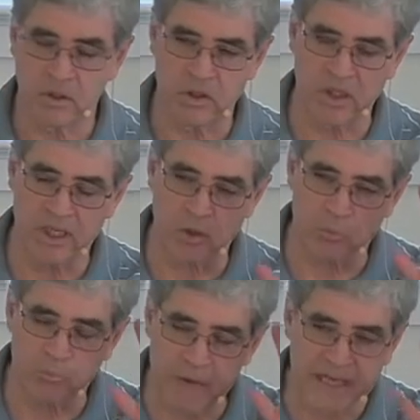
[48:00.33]
You hear
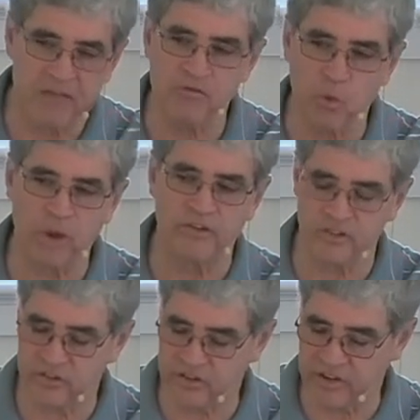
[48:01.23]
many
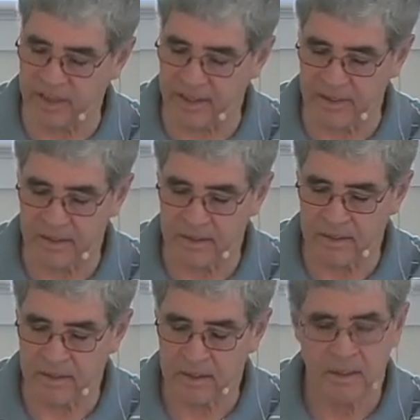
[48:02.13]
voices today,
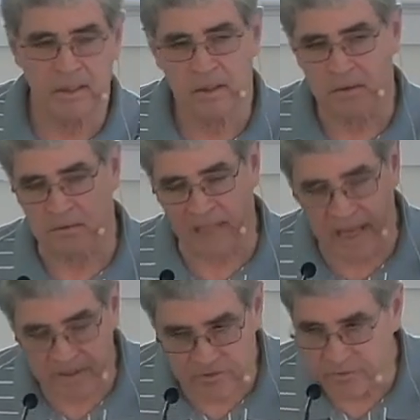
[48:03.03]
a
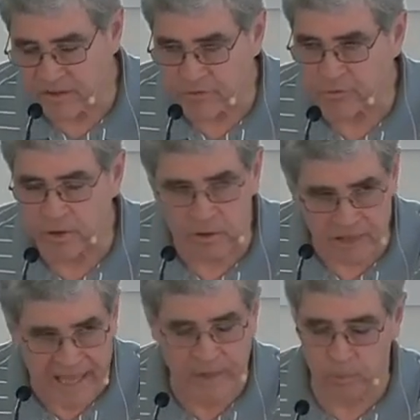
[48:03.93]
lot of different
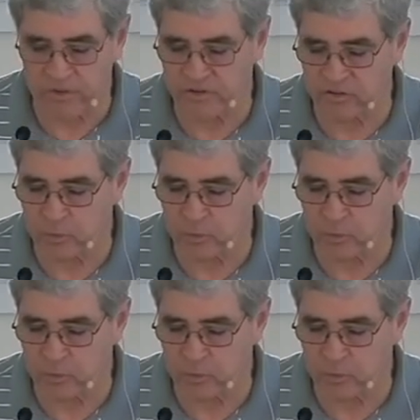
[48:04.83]
languages